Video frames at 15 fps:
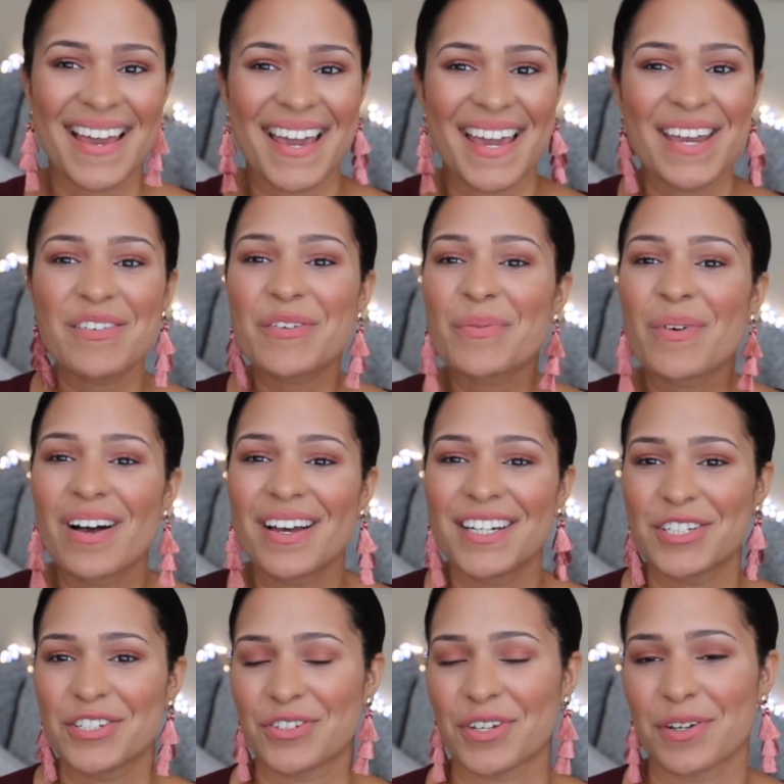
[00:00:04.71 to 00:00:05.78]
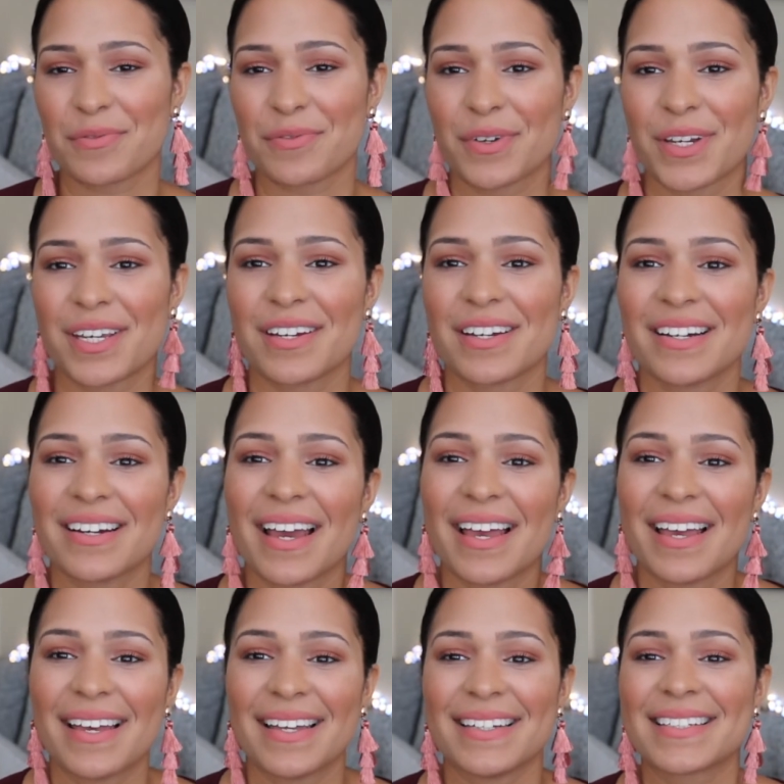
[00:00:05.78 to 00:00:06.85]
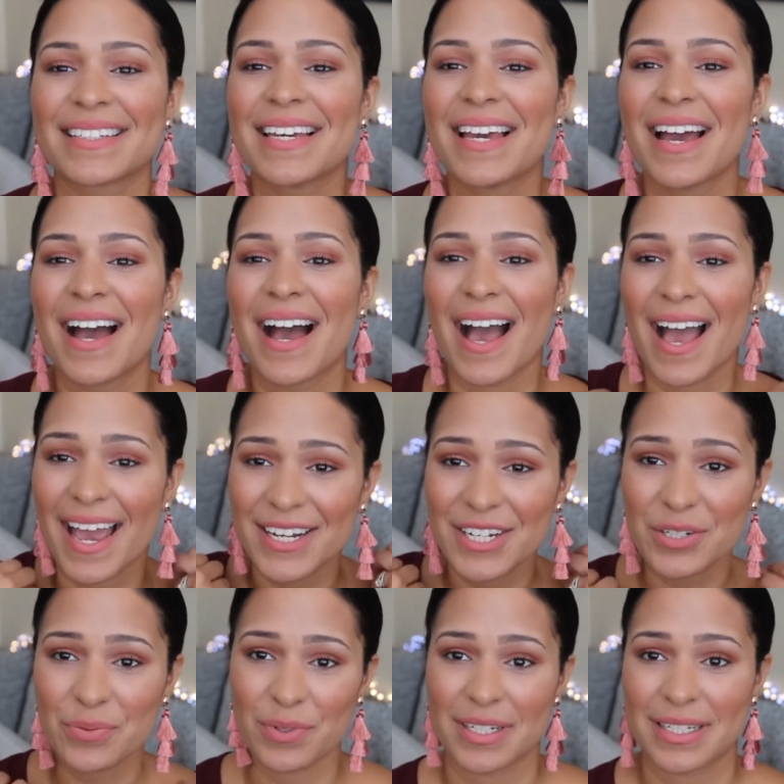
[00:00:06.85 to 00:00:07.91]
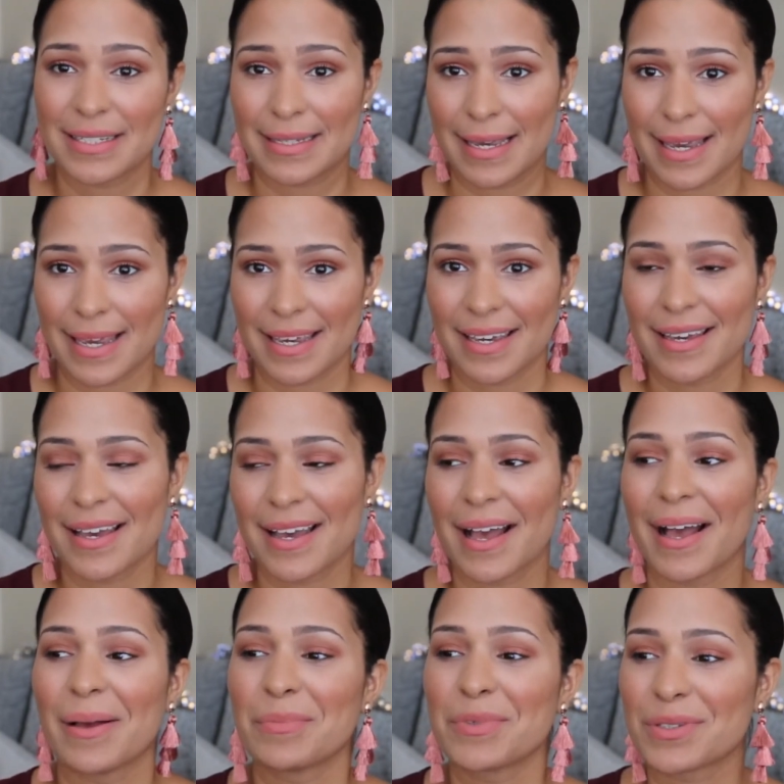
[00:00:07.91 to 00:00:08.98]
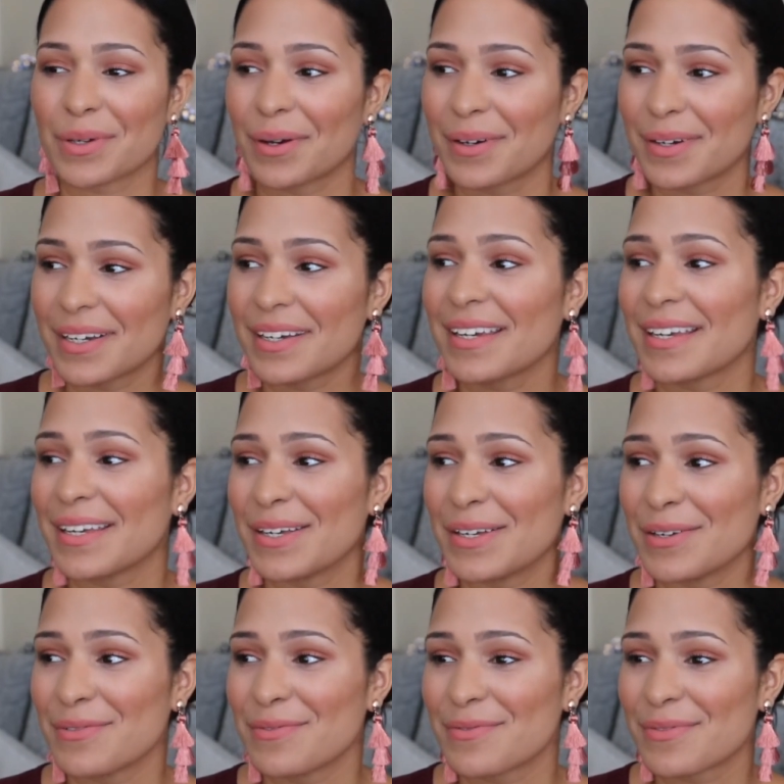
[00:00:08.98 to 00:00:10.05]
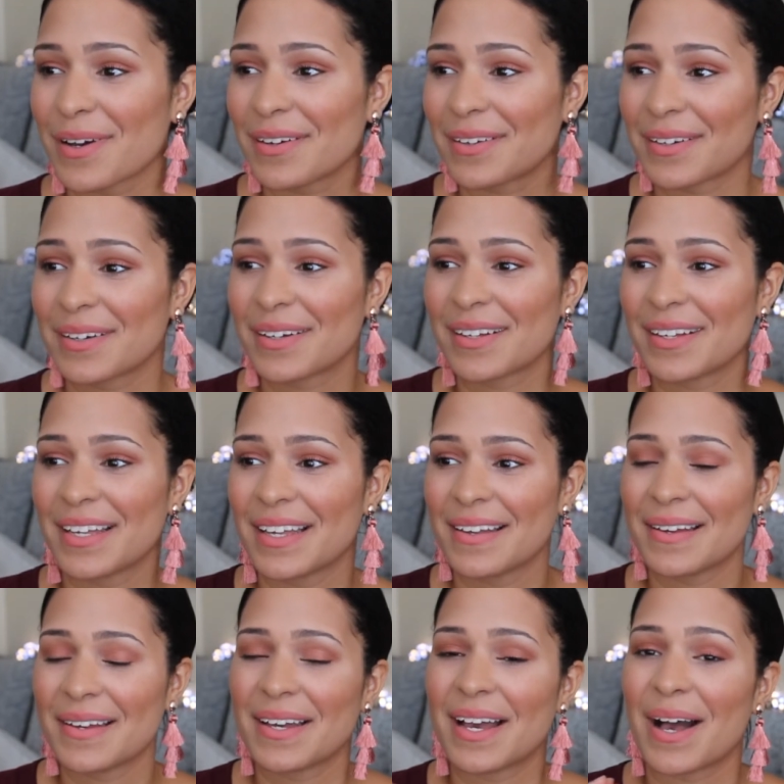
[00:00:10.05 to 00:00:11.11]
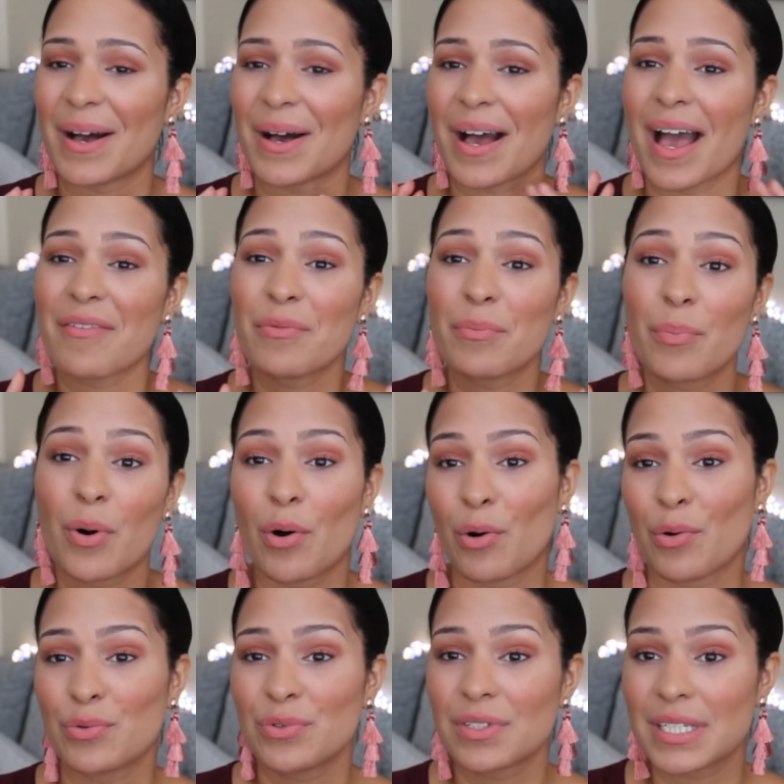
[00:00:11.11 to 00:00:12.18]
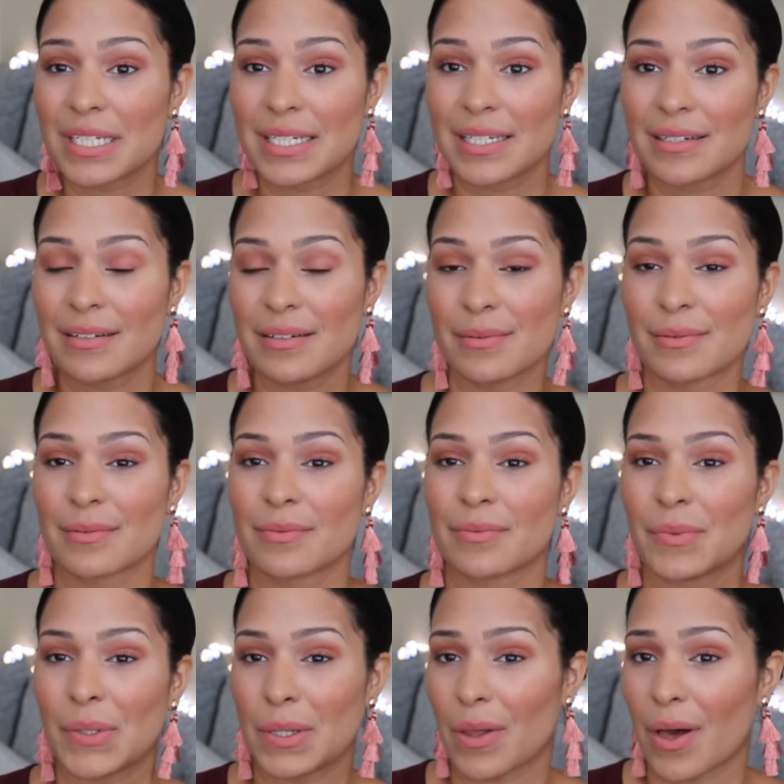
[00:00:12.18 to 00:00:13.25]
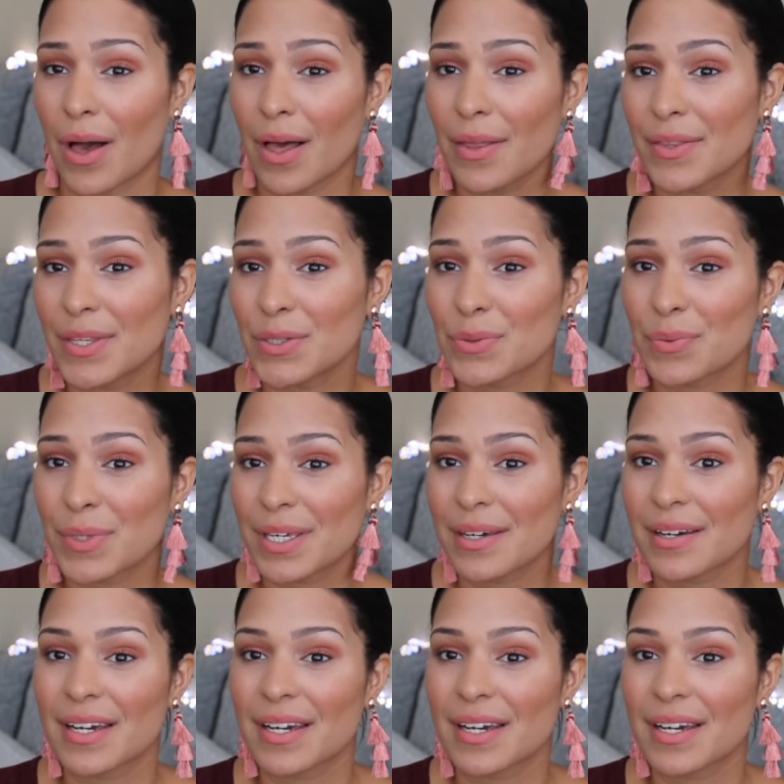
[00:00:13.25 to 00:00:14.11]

Hey everyone, it's Jennifer here, and I just want to say I'm sorry if I haven't posted a lot this week.